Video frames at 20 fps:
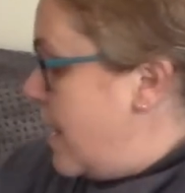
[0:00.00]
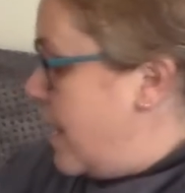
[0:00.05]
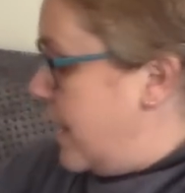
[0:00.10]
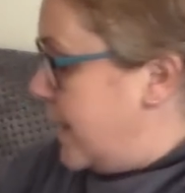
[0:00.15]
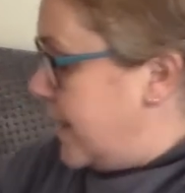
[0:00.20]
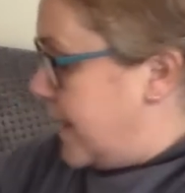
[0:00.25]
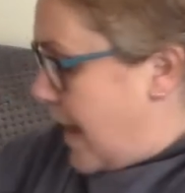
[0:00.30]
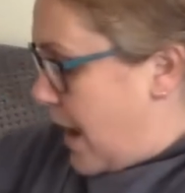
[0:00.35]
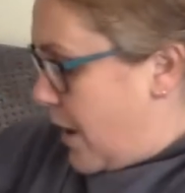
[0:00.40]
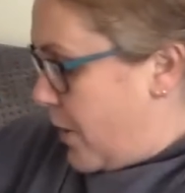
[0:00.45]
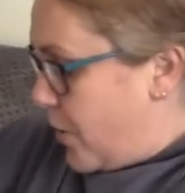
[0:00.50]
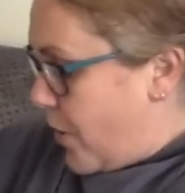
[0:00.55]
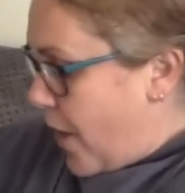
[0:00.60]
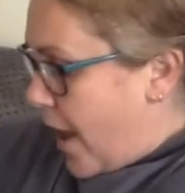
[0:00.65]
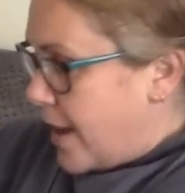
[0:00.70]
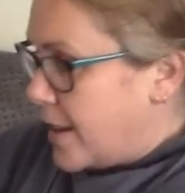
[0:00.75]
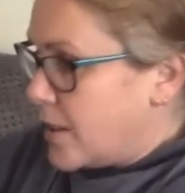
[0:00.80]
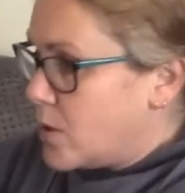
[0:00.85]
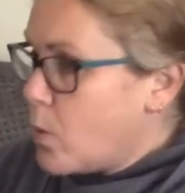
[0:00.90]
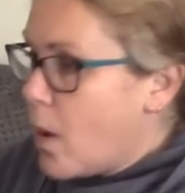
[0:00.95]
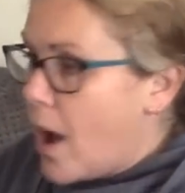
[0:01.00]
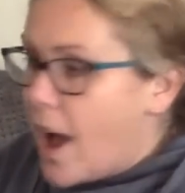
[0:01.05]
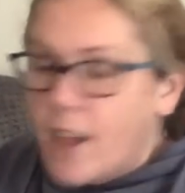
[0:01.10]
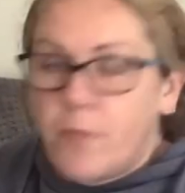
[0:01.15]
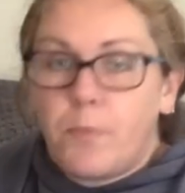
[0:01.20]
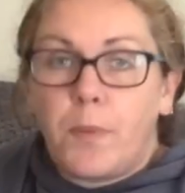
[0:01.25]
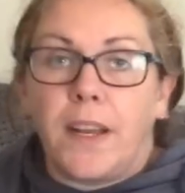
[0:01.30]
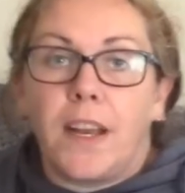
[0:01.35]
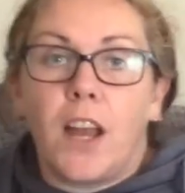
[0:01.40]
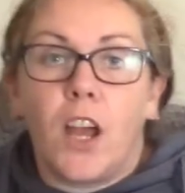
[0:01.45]
So that is what
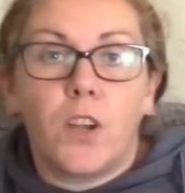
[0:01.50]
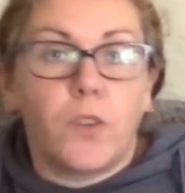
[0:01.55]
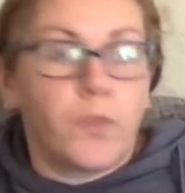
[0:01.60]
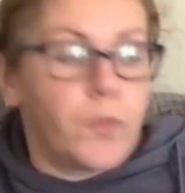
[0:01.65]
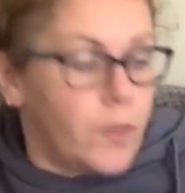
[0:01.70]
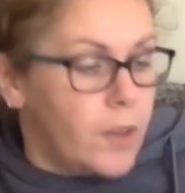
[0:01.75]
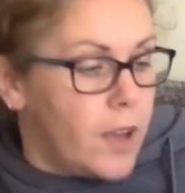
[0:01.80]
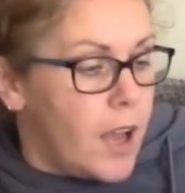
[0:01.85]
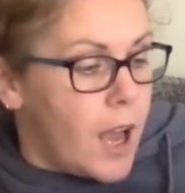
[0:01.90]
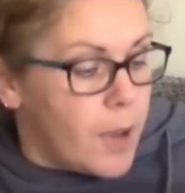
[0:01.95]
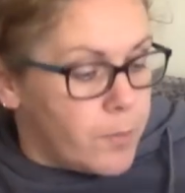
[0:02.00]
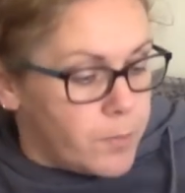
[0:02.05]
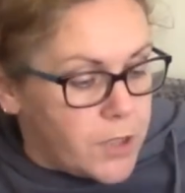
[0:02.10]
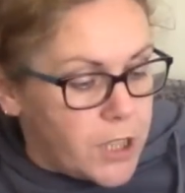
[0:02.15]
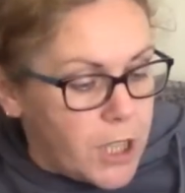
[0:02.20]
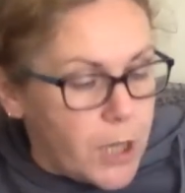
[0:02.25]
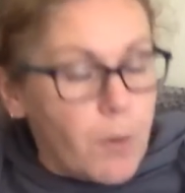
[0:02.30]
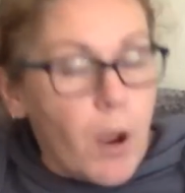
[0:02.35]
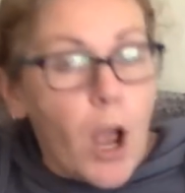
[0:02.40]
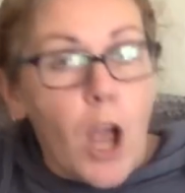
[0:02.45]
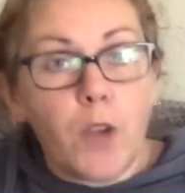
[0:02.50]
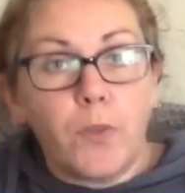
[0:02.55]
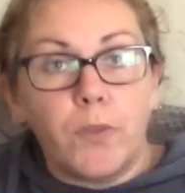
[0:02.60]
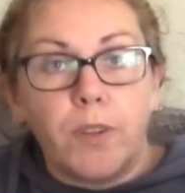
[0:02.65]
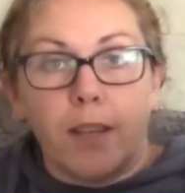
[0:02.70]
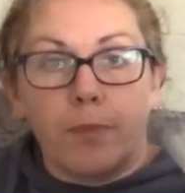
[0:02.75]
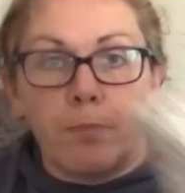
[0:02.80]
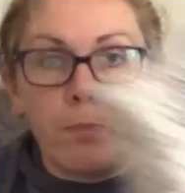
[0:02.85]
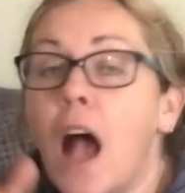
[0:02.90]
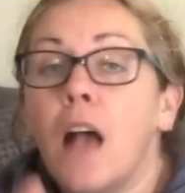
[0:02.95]
I've been up to.
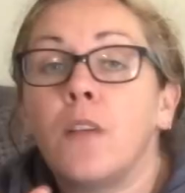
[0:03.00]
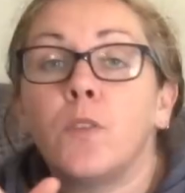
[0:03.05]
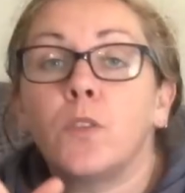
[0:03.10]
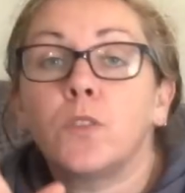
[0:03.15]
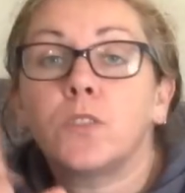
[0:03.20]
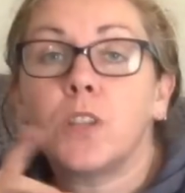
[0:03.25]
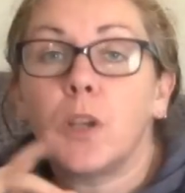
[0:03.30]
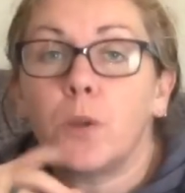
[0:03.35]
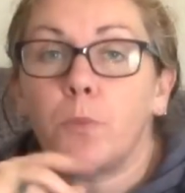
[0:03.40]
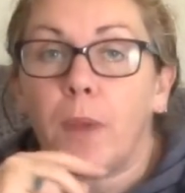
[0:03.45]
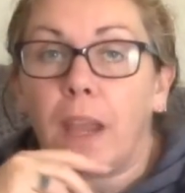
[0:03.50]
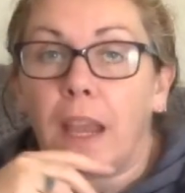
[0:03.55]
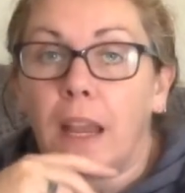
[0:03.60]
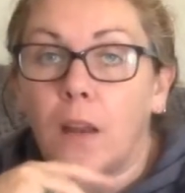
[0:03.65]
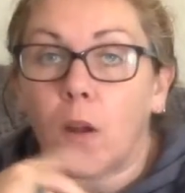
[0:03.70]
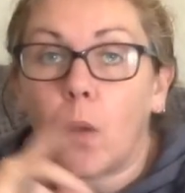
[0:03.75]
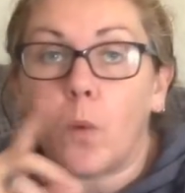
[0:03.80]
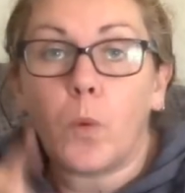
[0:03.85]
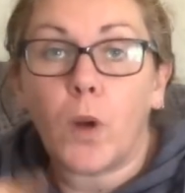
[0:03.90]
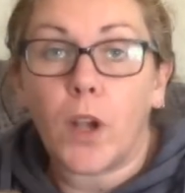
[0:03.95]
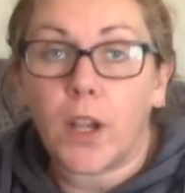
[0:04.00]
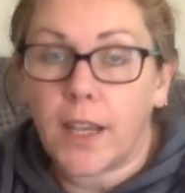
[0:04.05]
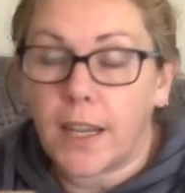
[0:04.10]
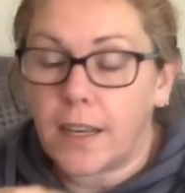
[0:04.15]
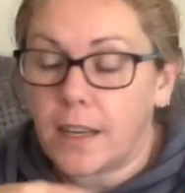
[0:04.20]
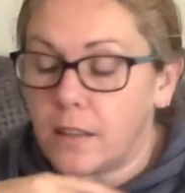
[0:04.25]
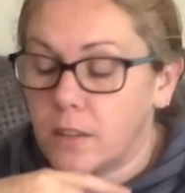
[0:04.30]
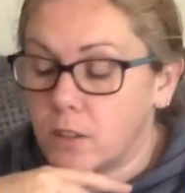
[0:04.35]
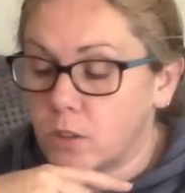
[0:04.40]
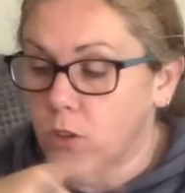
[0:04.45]
I've also been working
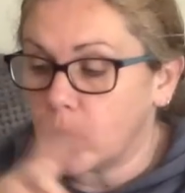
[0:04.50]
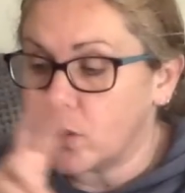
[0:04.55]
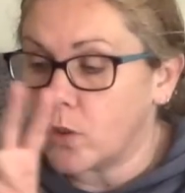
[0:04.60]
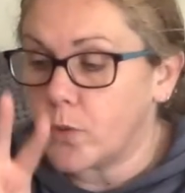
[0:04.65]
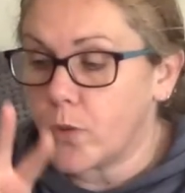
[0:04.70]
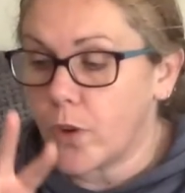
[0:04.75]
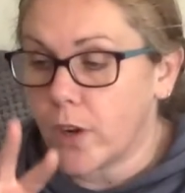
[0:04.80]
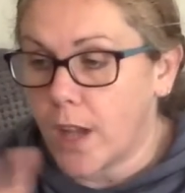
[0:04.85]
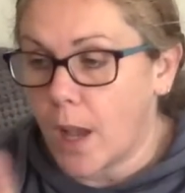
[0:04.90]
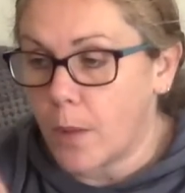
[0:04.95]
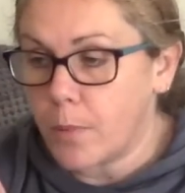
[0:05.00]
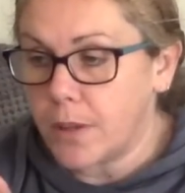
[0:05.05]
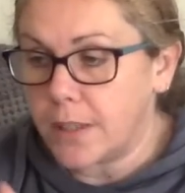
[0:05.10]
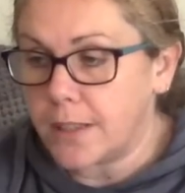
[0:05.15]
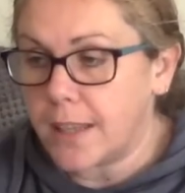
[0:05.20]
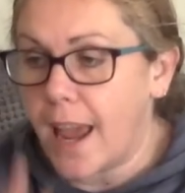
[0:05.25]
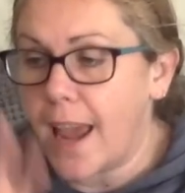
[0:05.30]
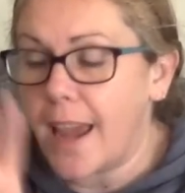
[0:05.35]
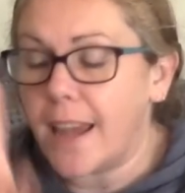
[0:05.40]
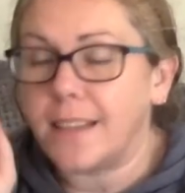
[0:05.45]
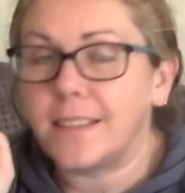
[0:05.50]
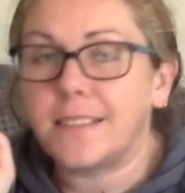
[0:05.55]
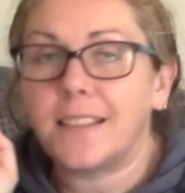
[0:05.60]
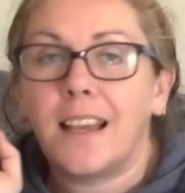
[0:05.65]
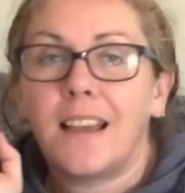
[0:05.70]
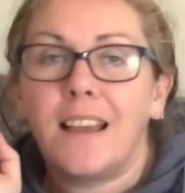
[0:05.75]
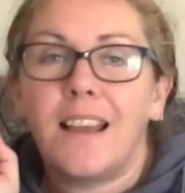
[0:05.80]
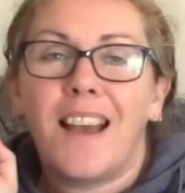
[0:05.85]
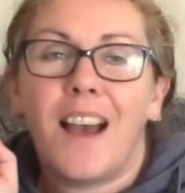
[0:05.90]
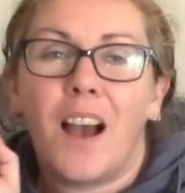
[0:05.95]
in the school for a couple of days
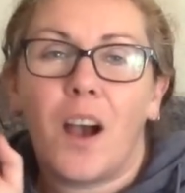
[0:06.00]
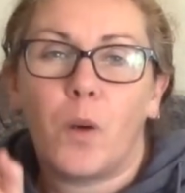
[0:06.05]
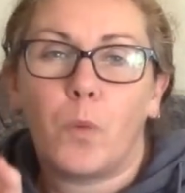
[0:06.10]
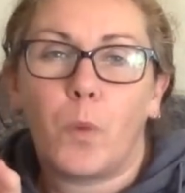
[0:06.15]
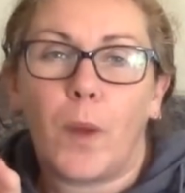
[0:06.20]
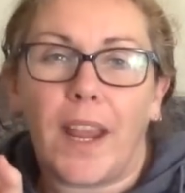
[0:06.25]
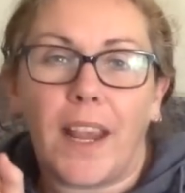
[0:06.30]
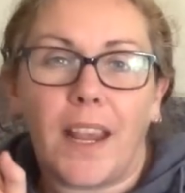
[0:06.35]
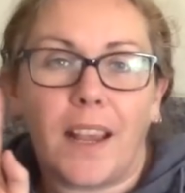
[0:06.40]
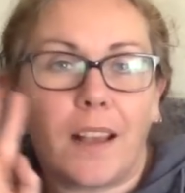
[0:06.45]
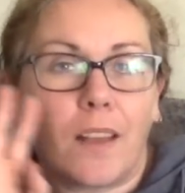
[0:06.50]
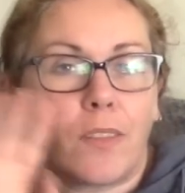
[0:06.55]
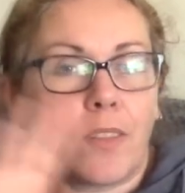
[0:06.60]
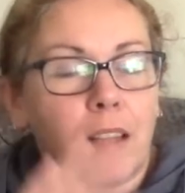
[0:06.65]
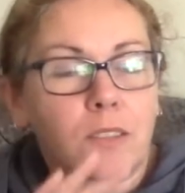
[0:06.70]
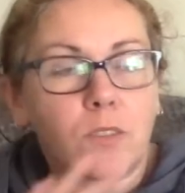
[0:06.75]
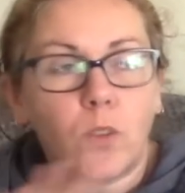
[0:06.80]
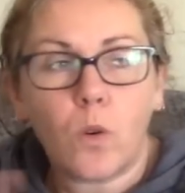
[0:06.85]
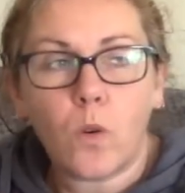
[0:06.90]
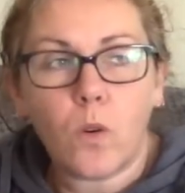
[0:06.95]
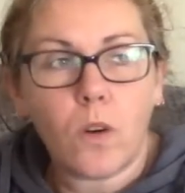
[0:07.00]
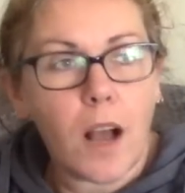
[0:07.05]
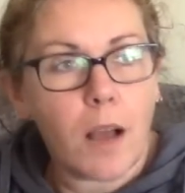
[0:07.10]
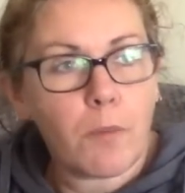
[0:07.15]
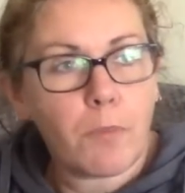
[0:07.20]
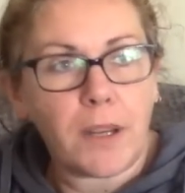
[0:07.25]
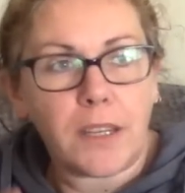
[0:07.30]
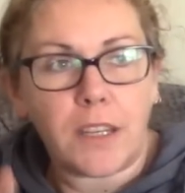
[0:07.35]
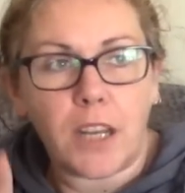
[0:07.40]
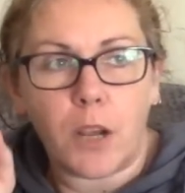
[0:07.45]
a week. That's all
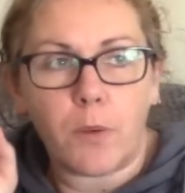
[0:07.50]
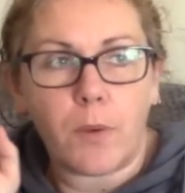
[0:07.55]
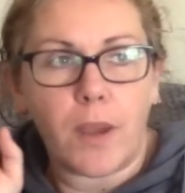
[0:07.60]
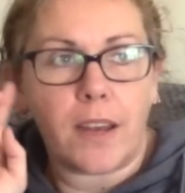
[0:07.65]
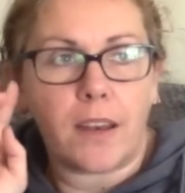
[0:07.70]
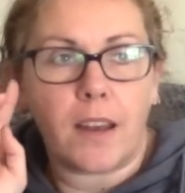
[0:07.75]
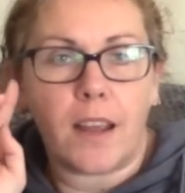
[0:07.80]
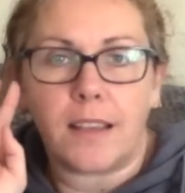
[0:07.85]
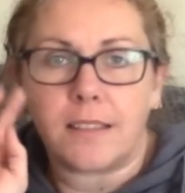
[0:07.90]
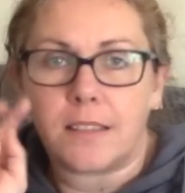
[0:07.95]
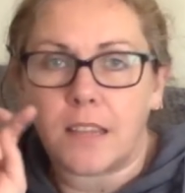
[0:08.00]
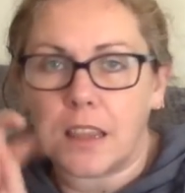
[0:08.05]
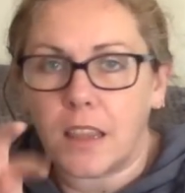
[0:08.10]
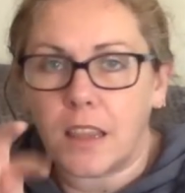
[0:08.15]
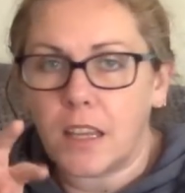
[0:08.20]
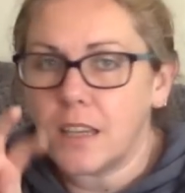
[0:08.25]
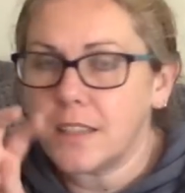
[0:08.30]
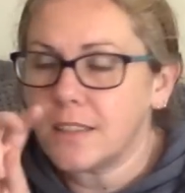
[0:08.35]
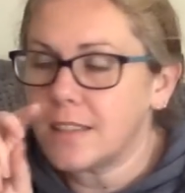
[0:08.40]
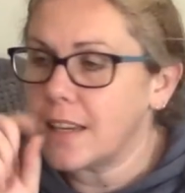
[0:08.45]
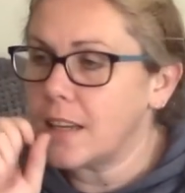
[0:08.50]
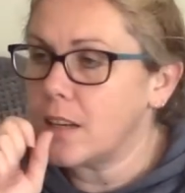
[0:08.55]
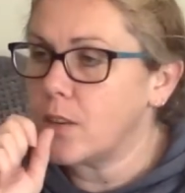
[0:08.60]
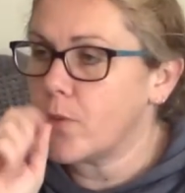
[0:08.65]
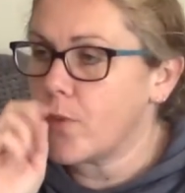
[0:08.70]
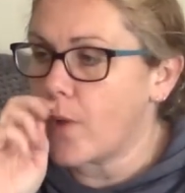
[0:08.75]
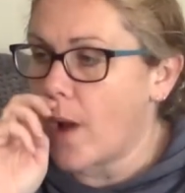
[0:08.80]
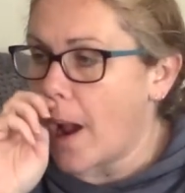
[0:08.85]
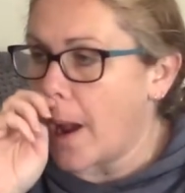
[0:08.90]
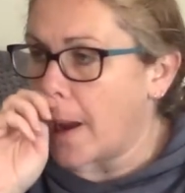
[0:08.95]
I'll be doing, is a Thursday and a
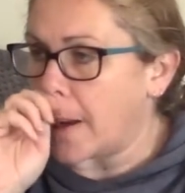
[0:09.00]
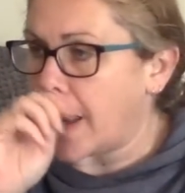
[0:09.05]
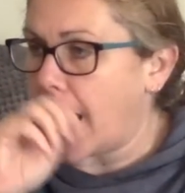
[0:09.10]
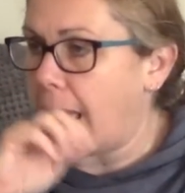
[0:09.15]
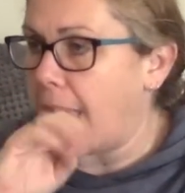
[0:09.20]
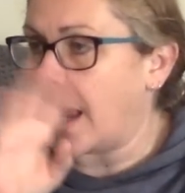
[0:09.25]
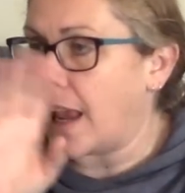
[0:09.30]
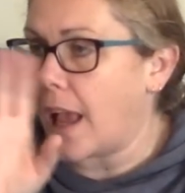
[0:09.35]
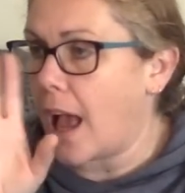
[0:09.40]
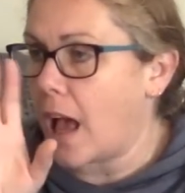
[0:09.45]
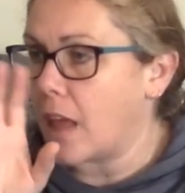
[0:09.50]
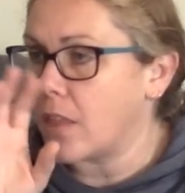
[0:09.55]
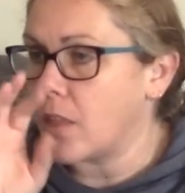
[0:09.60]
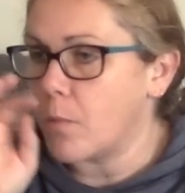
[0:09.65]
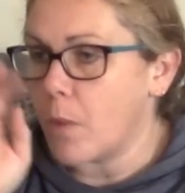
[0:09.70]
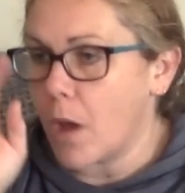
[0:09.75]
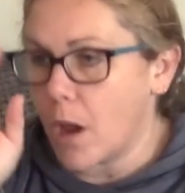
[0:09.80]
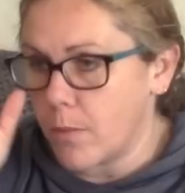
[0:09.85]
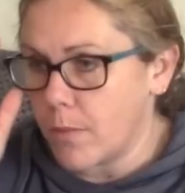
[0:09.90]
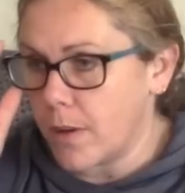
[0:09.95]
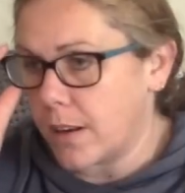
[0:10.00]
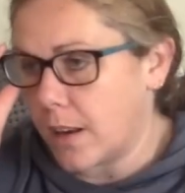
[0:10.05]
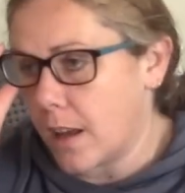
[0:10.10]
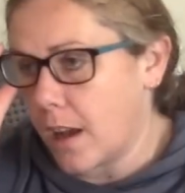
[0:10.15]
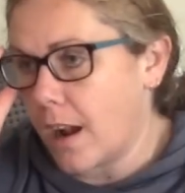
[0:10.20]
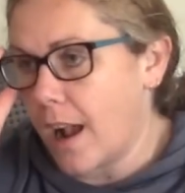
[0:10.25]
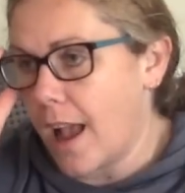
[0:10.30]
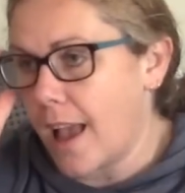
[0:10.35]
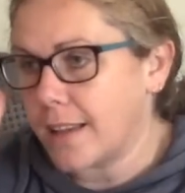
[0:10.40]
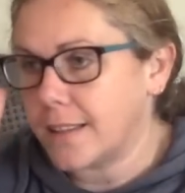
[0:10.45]
Friday at the moment,
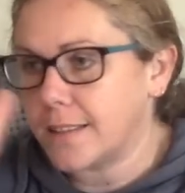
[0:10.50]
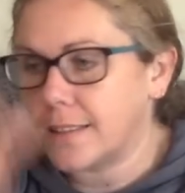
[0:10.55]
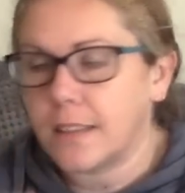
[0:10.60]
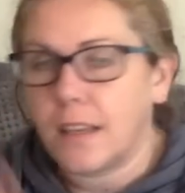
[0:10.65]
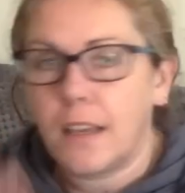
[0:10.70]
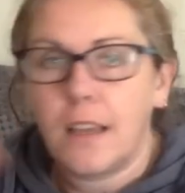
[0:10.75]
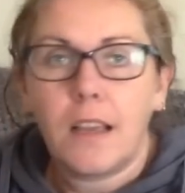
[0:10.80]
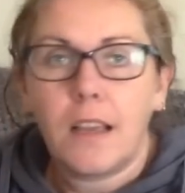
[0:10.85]
unless